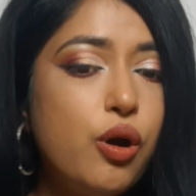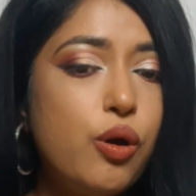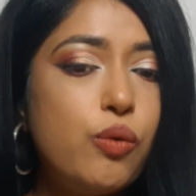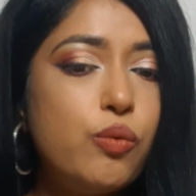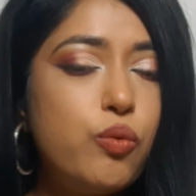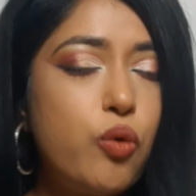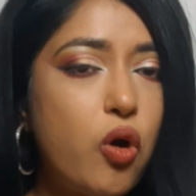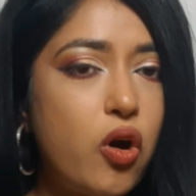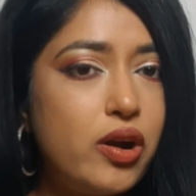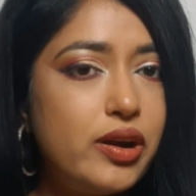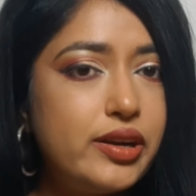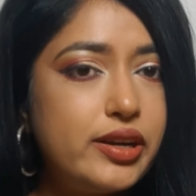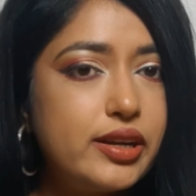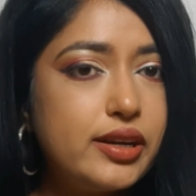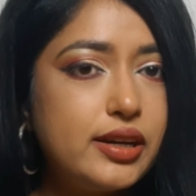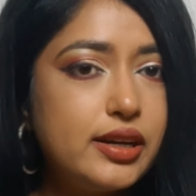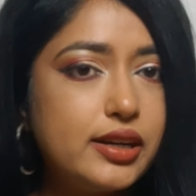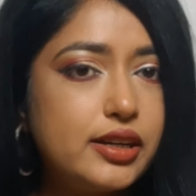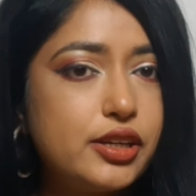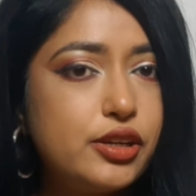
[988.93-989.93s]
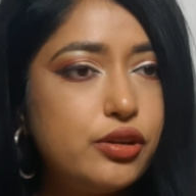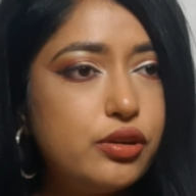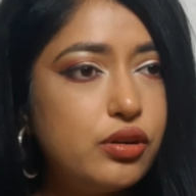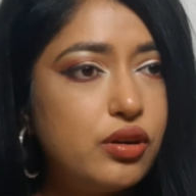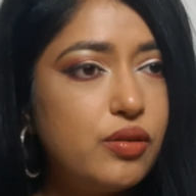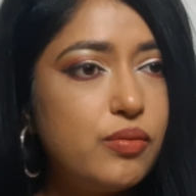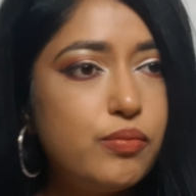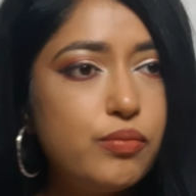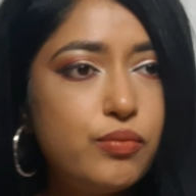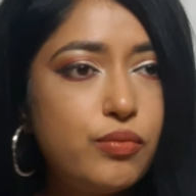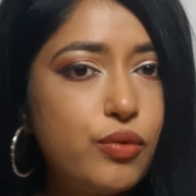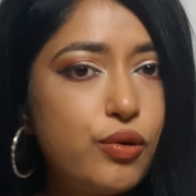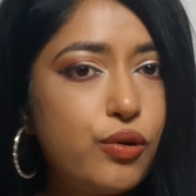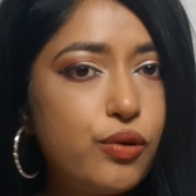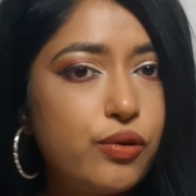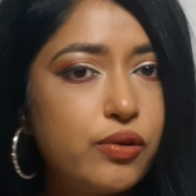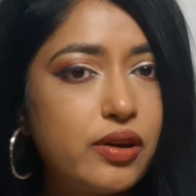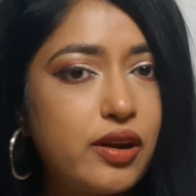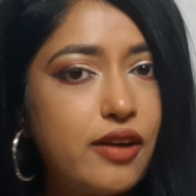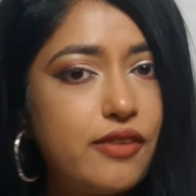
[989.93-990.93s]
want, you know,
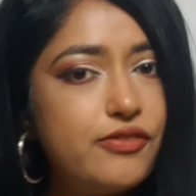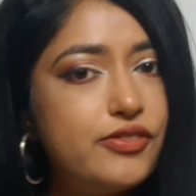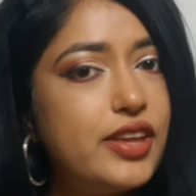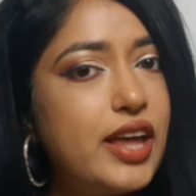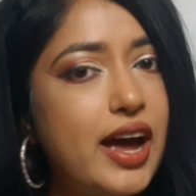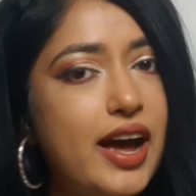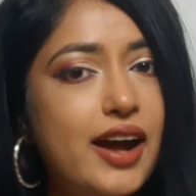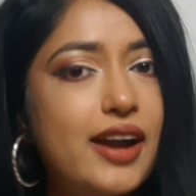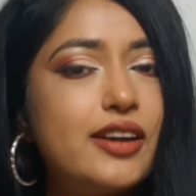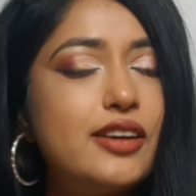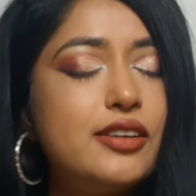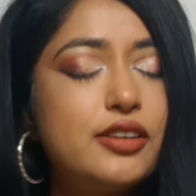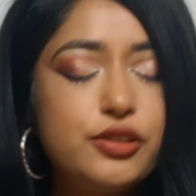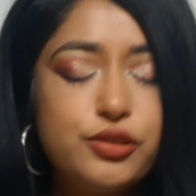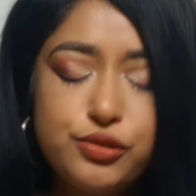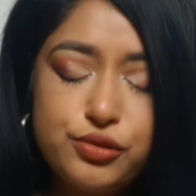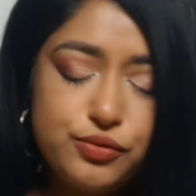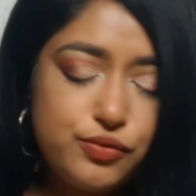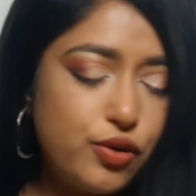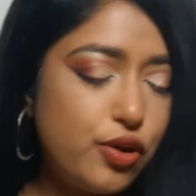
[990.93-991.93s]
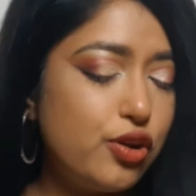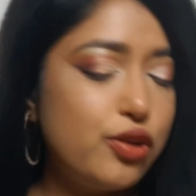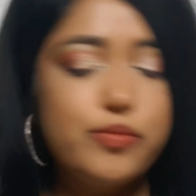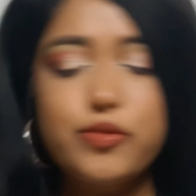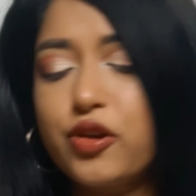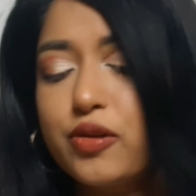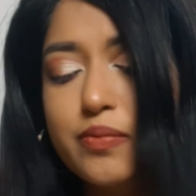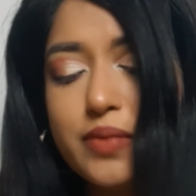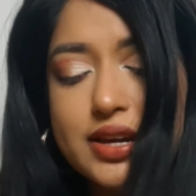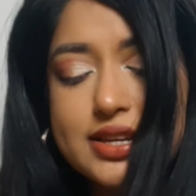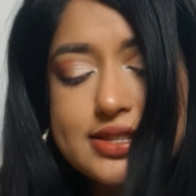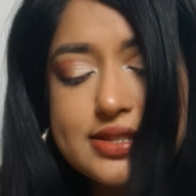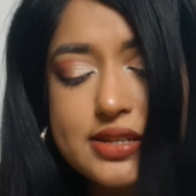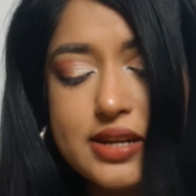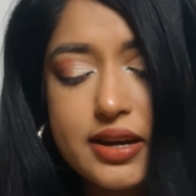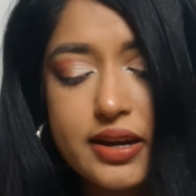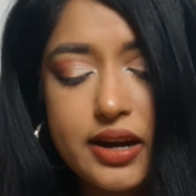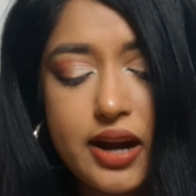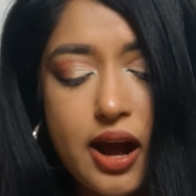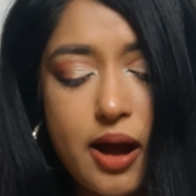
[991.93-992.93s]
more of that, do follow me on my
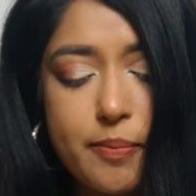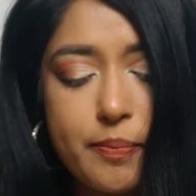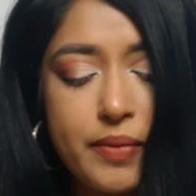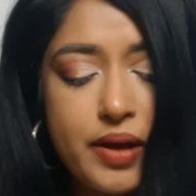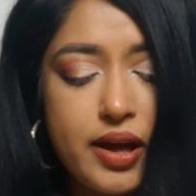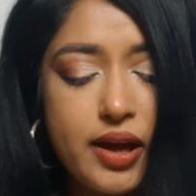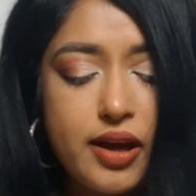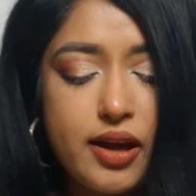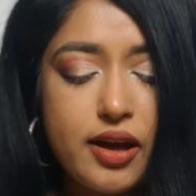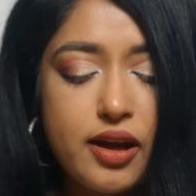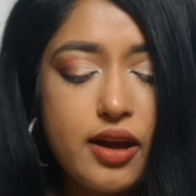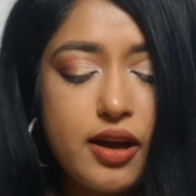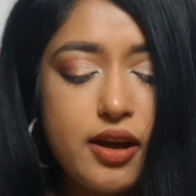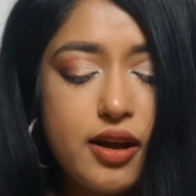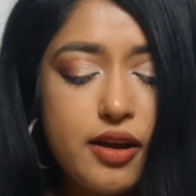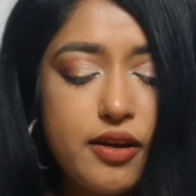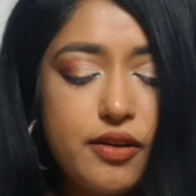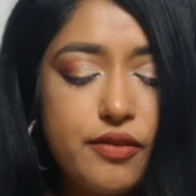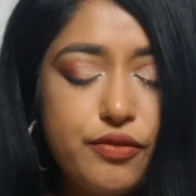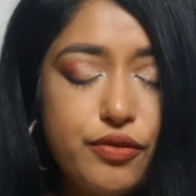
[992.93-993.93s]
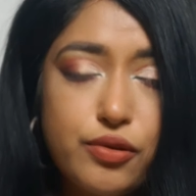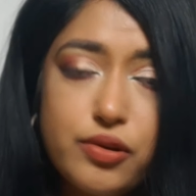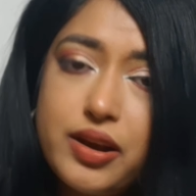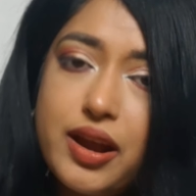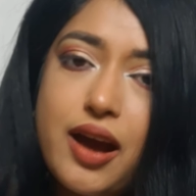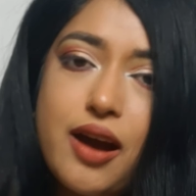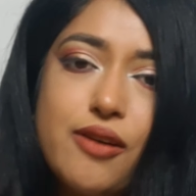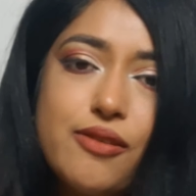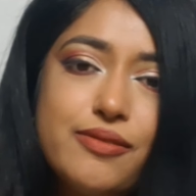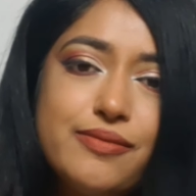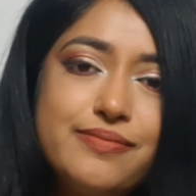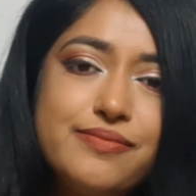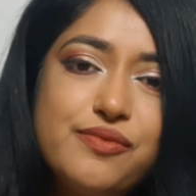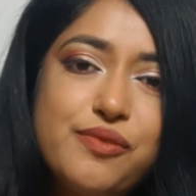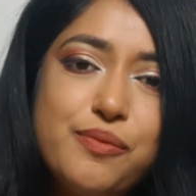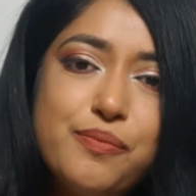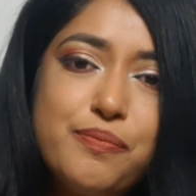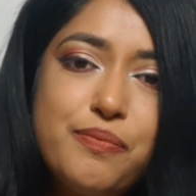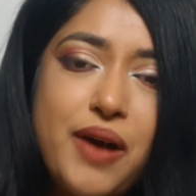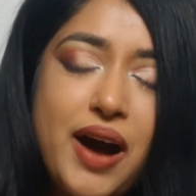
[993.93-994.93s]
Instagram. For now,
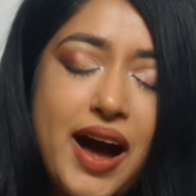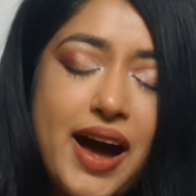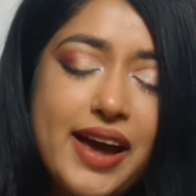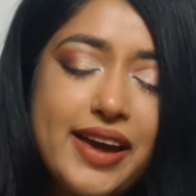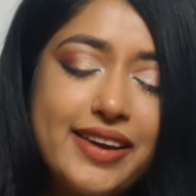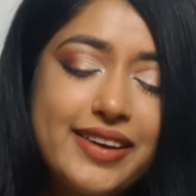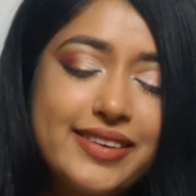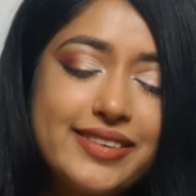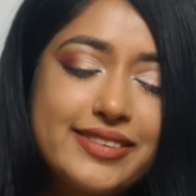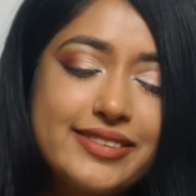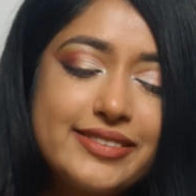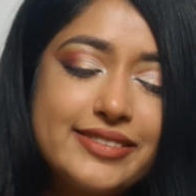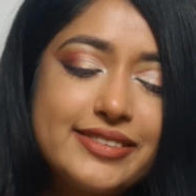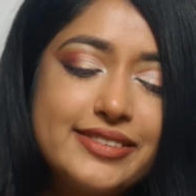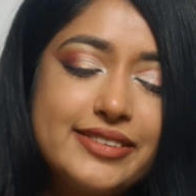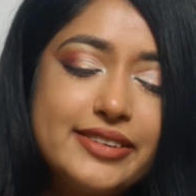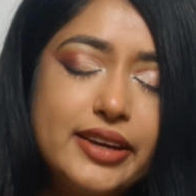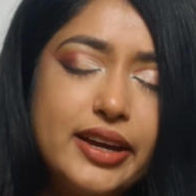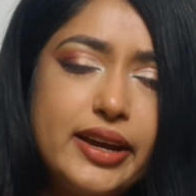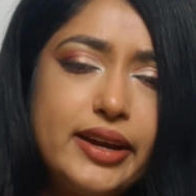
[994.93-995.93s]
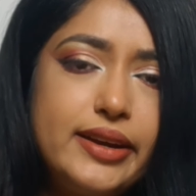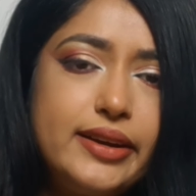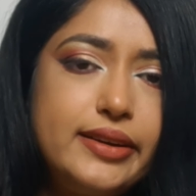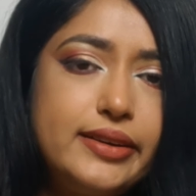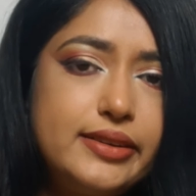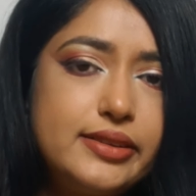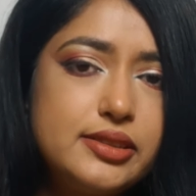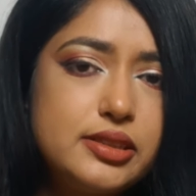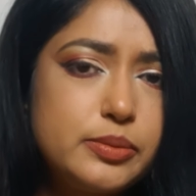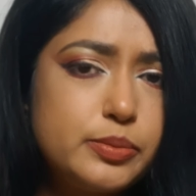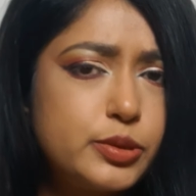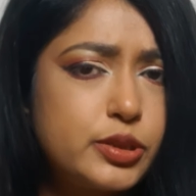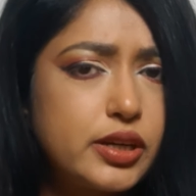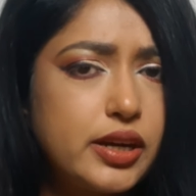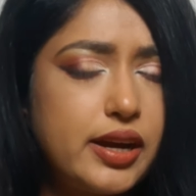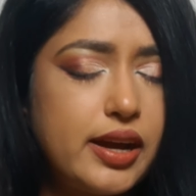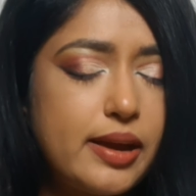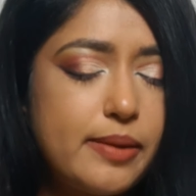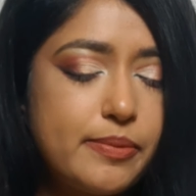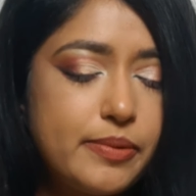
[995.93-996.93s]
bye and
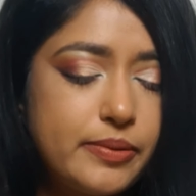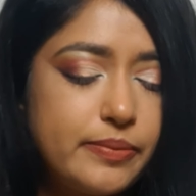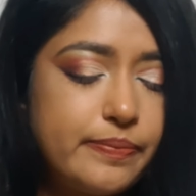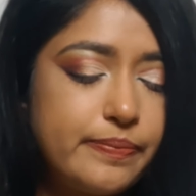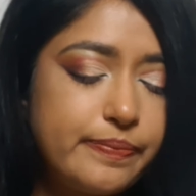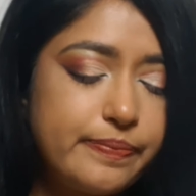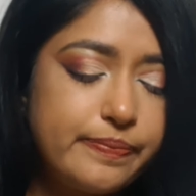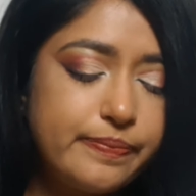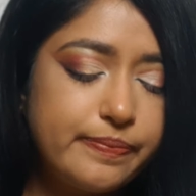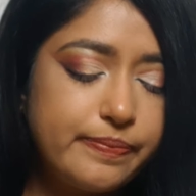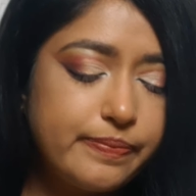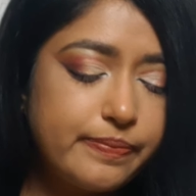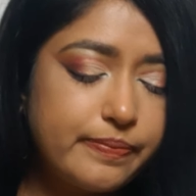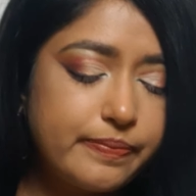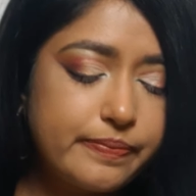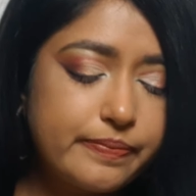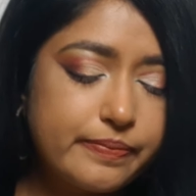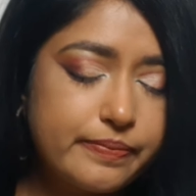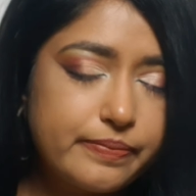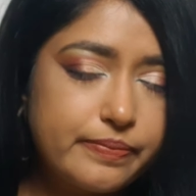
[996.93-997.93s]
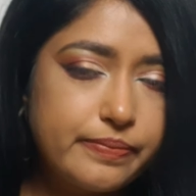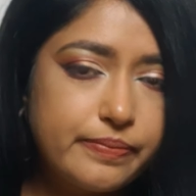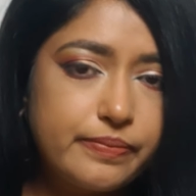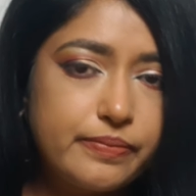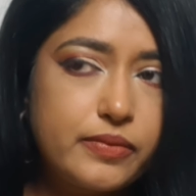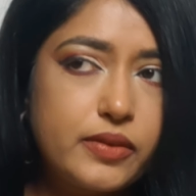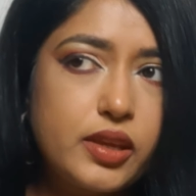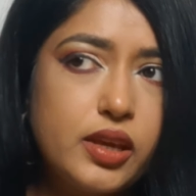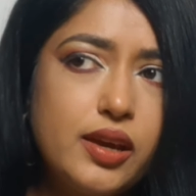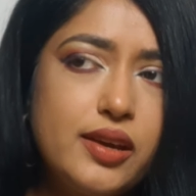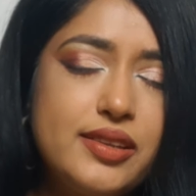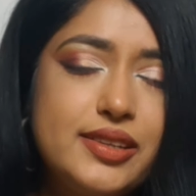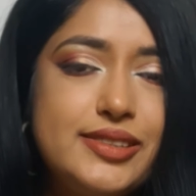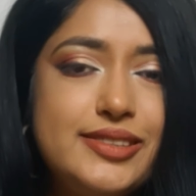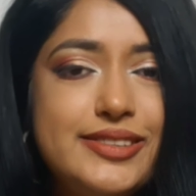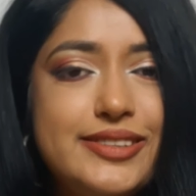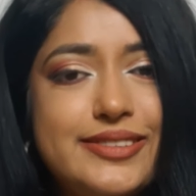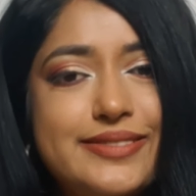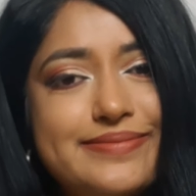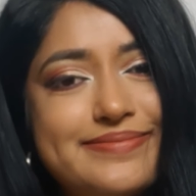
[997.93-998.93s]
subscribe. Yeah,
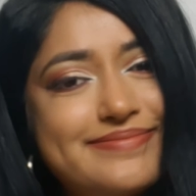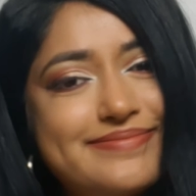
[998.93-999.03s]
that's it.